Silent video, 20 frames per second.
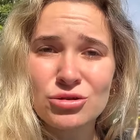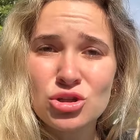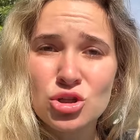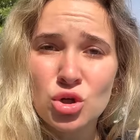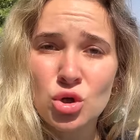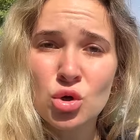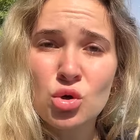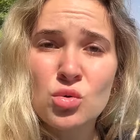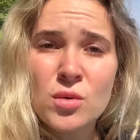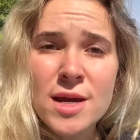
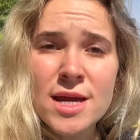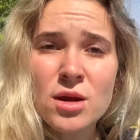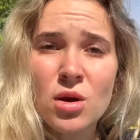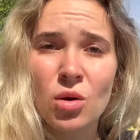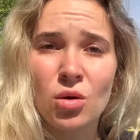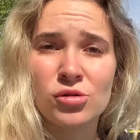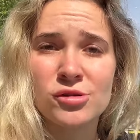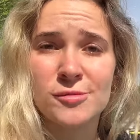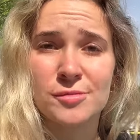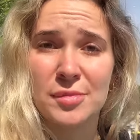two week
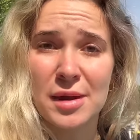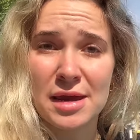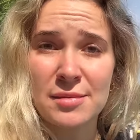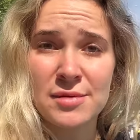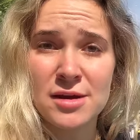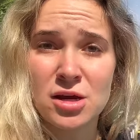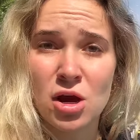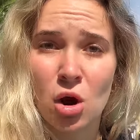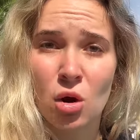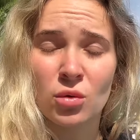old
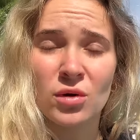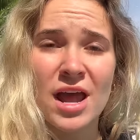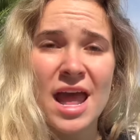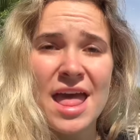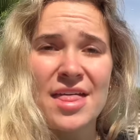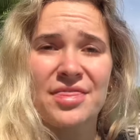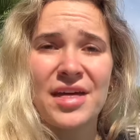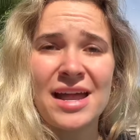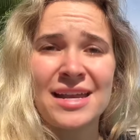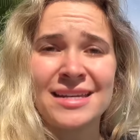baby goat
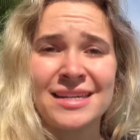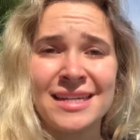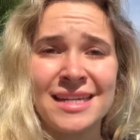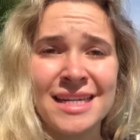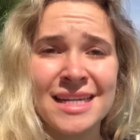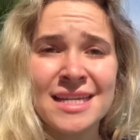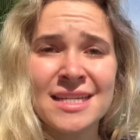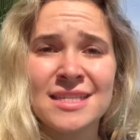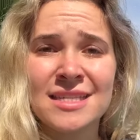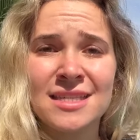that
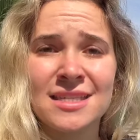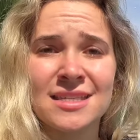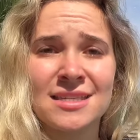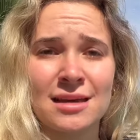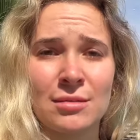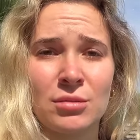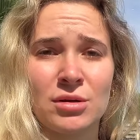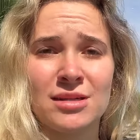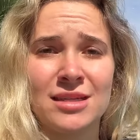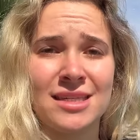needs
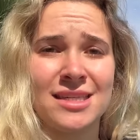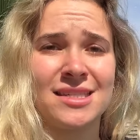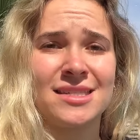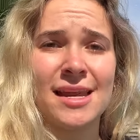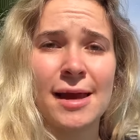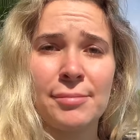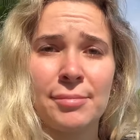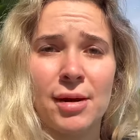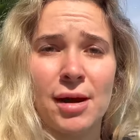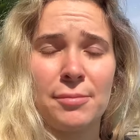someone to
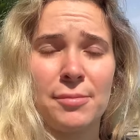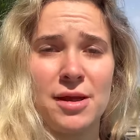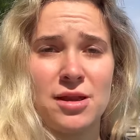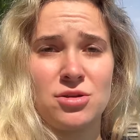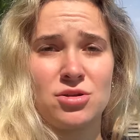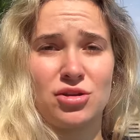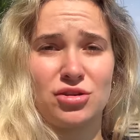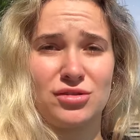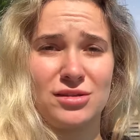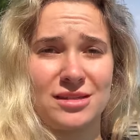step up and
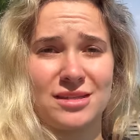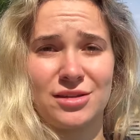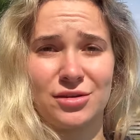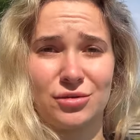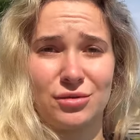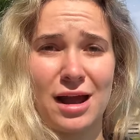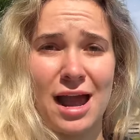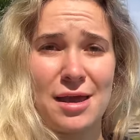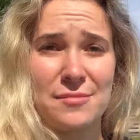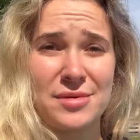nurse this little
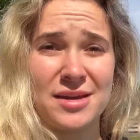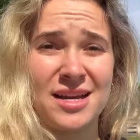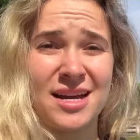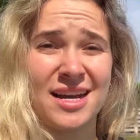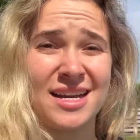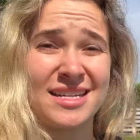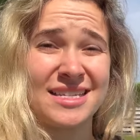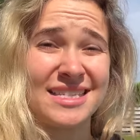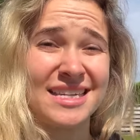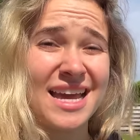guy
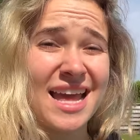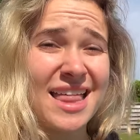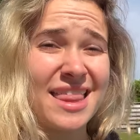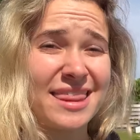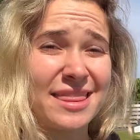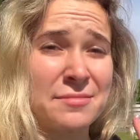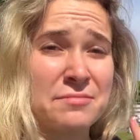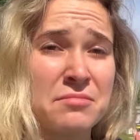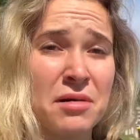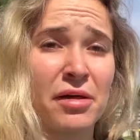because
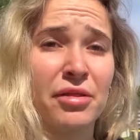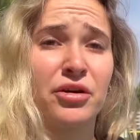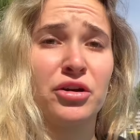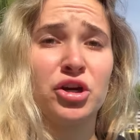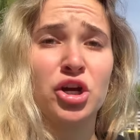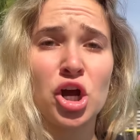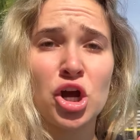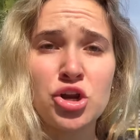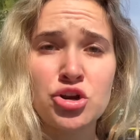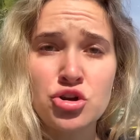the mother
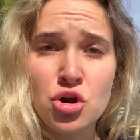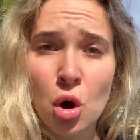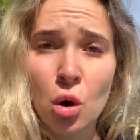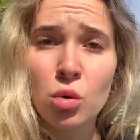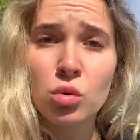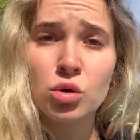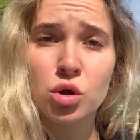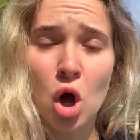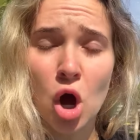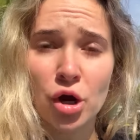could no
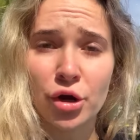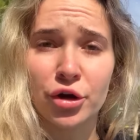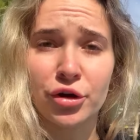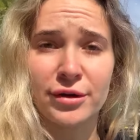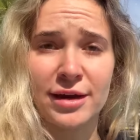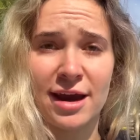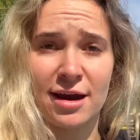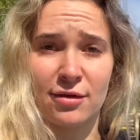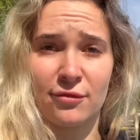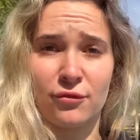longer
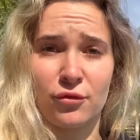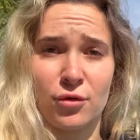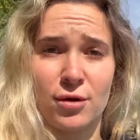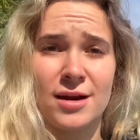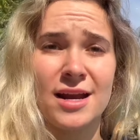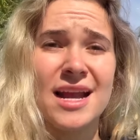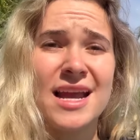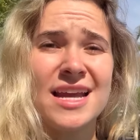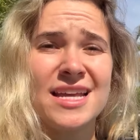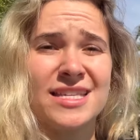care for it
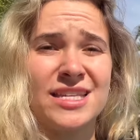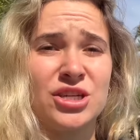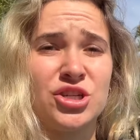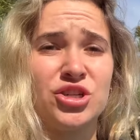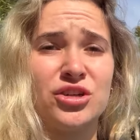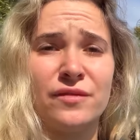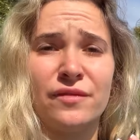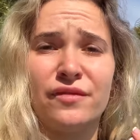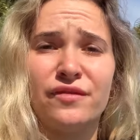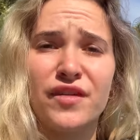since
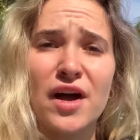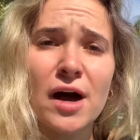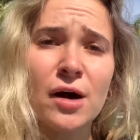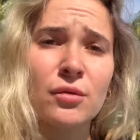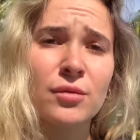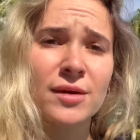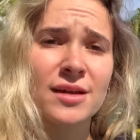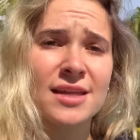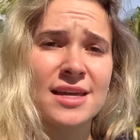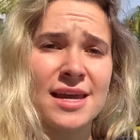she fell
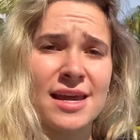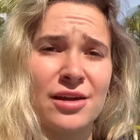really